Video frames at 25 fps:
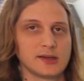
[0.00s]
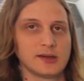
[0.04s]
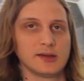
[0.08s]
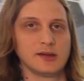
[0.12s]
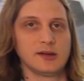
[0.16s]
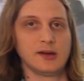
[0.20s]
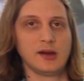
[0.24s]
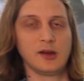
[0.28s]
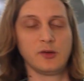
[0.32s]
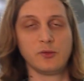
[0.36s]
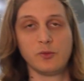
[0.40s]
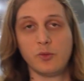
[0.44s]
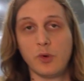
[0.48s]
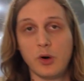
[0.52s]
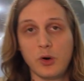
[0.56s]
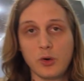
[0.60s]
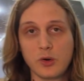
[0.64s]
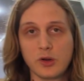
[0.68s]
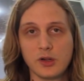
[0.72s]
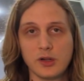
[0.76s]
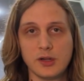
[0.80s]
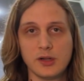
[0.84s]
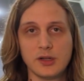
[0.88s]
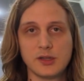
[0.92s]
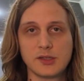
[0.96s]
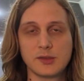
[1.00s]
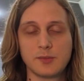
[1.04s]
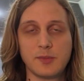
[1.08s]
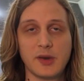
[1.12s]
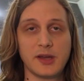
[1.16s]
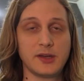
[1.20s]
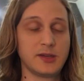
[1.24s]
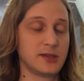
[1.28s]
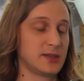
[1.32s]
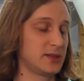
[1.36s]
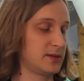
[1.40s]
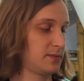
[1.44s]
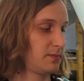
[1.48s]
on vocals,
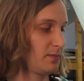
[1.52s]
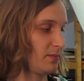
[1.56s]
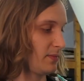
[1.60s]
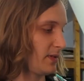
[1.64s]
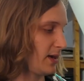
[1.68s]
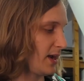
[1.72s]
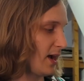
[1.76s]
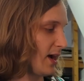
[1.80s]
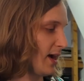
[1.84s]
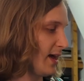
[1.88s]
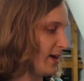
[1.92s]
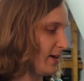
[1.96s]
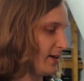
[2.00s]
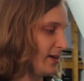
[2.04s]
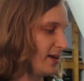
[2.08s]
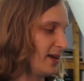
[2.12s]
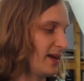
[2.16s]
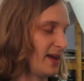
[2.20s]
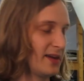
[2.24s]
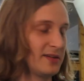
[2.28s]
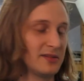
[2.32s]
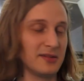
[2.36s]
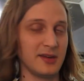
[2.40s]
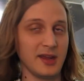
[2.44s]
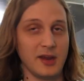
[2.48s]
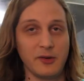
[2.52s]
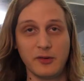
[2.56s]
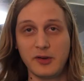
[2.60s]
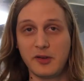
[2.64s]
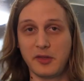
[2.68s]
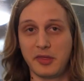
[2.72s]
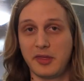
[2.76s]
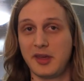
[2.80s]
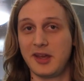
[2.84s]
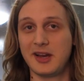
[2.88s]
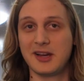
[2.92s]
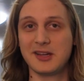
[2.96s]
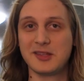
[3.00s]
but and
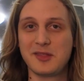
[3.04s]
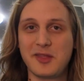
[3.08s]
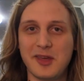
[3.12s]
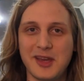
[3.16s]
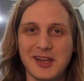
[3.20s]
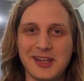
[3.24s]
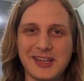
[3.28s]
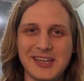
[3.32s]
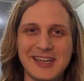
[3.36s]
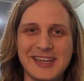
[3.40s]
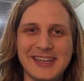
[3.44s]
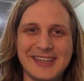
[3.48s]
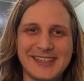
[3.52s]
everything, I think.